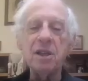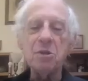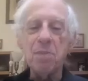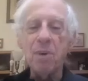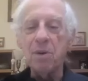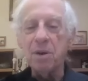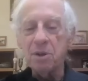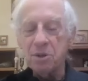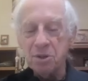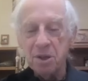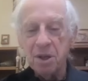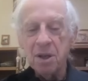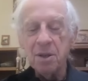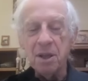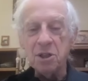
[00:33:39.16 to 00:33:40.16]
is bogus.
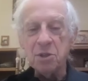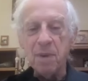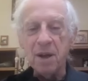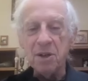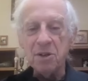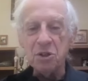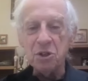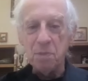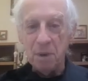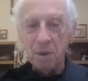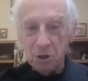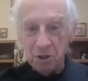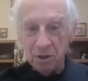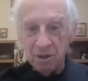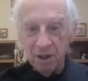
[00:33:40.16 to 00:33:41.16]
That's my
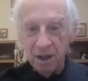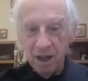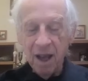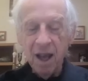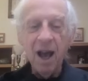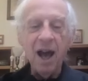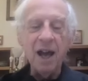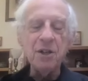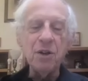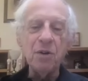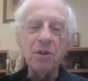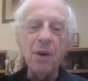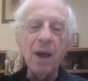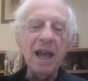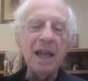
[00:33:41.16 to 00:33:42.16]
suspicion. I don't
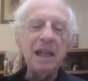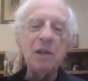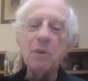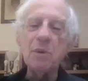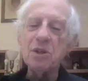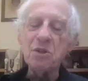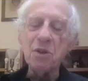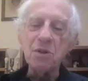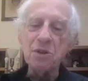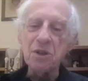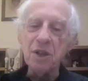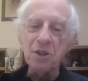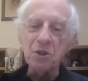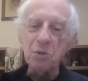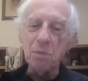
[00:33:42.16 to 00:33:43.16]
know any research
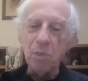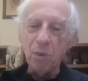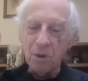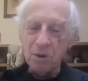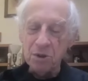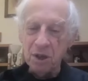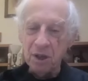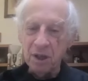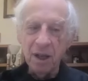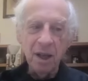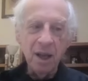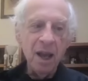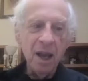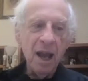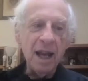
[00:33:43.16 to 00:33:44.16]
that supports it.
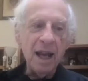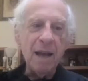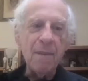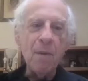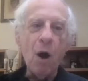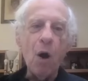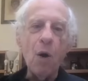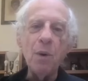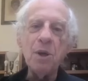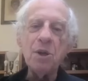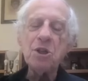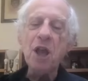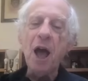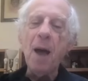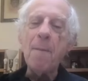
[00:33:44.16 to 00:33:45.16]
And I'm
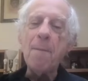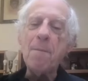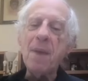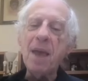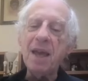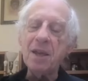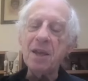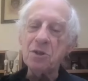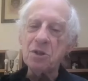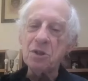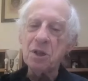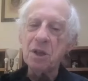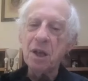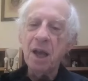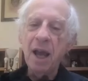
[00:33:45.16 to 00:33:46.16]
always
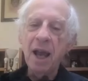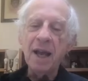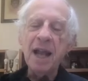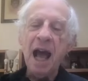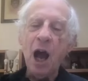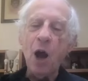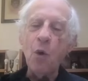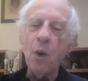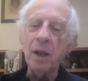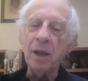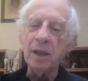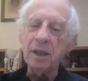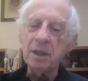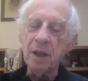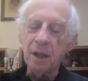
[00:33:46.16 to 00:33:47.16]
amazed at how
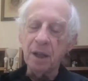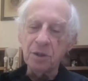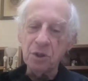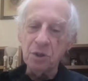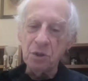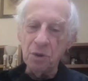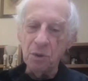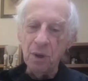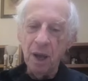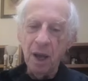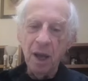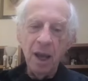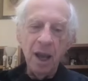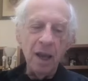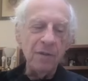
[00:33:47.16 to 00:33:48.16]
well adults do.
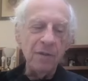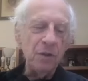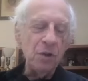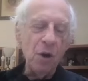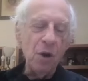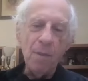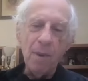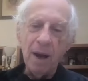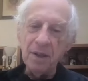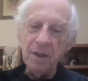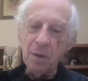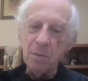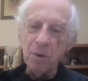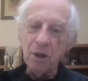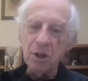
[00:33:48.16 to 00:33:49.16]
And if you don't mind,
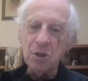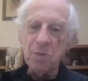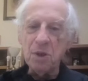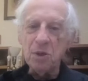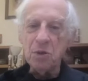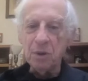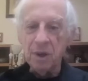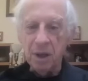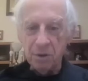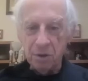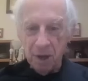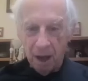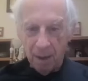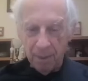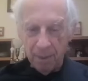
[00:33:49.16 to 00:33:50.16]
that brings me to another
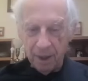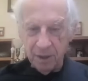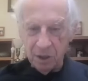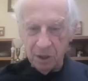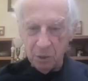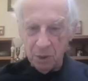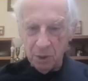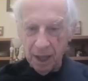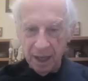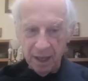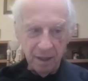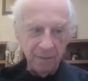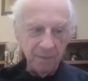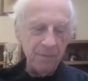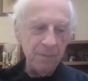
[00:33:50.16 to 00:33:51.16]
topic that's related,